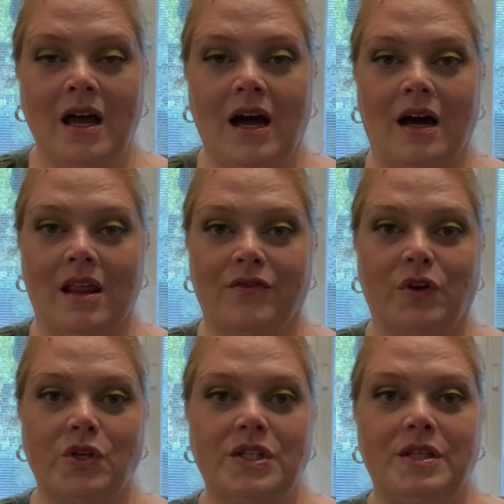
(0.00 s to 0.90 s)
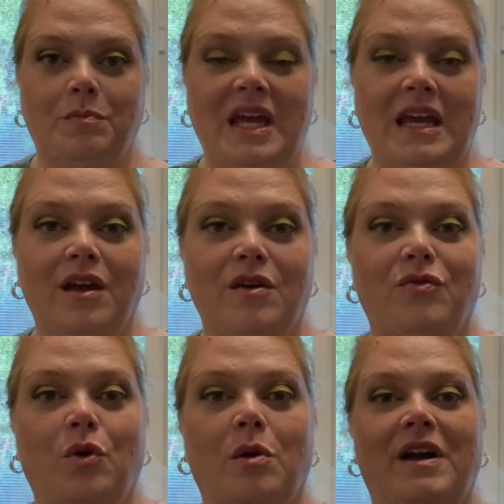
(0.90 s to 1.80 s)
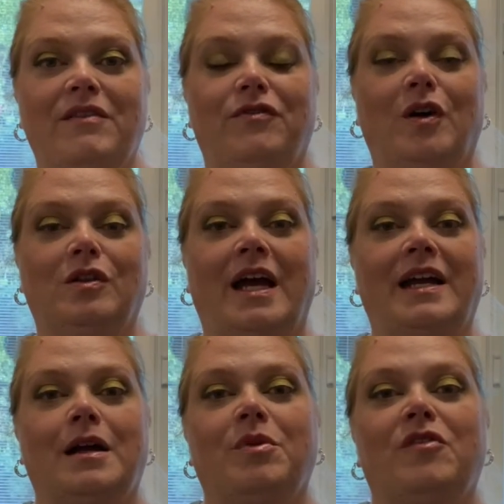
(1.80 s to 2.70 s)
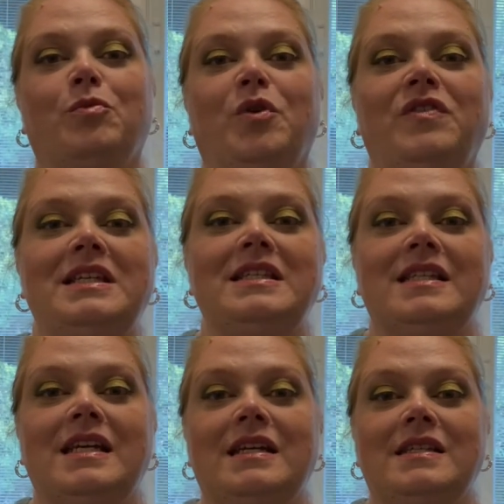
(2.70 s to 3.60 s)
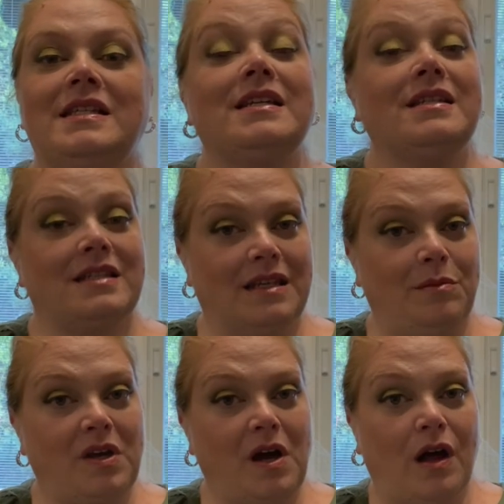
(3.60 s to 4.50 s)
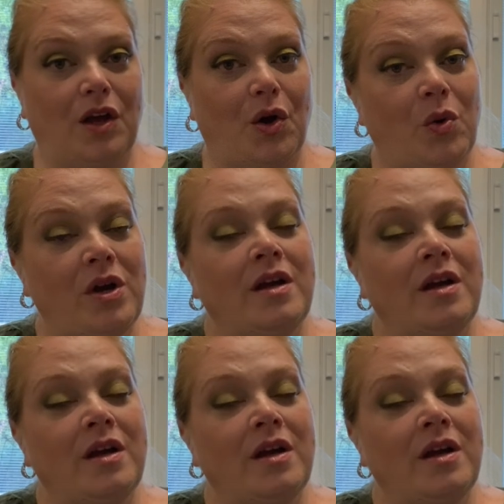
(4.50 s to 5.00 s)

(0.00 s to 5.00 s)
The first pick for my fall lineup of movies is Sleepy Hollow.